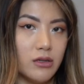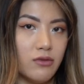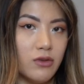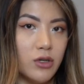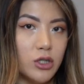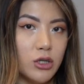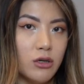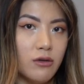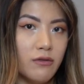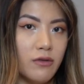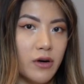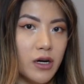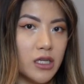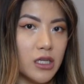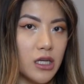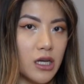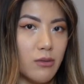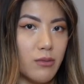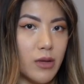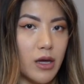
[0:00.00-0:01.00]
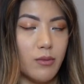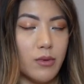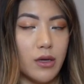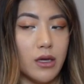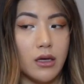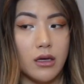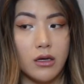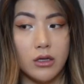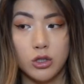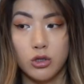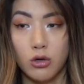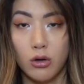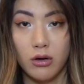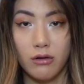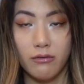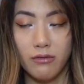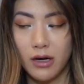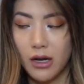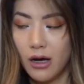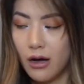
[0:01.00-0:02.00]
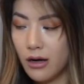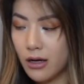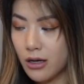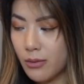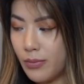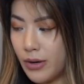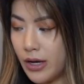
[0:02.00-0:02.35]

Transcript: If you do find it, it may be a stroke of luck,